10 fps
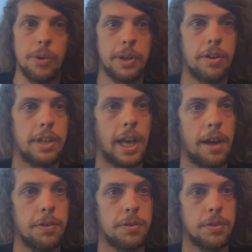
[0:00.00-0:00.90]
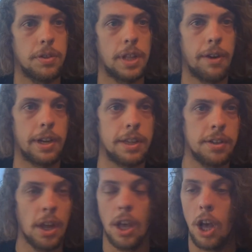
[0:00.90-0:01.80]
that we already have. There it is.
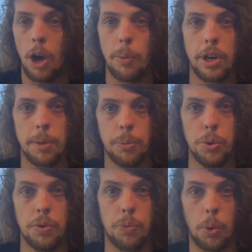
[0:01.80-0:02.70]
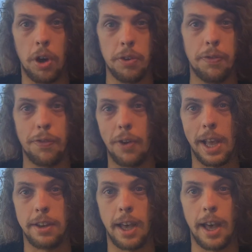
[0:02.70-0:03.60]
And we're going to move 1
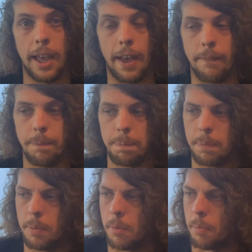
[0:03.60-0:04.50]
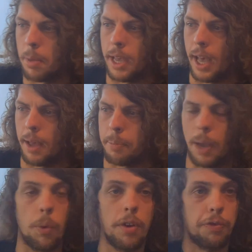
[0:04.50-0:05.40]
fret higher.
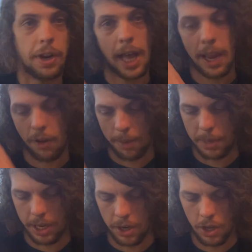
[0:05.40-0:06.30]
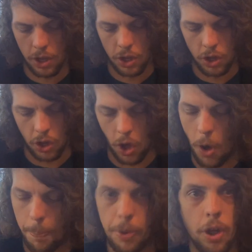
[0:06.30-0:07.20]
By 1 fret higher I mean
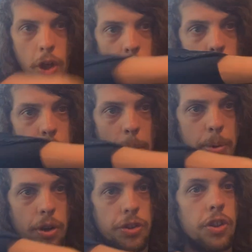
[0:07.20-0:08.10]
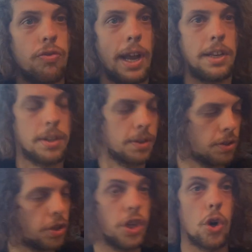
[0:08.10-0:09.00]
up the fretboard to the right,
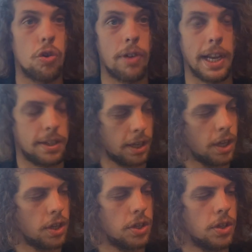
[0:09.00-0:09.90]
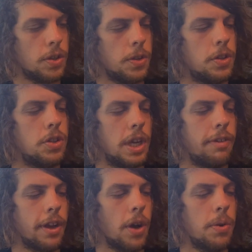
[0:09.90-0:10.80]
to your right. So here
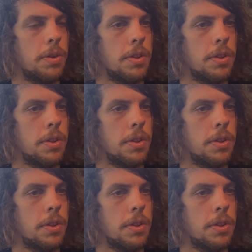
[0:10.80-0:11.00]
I go.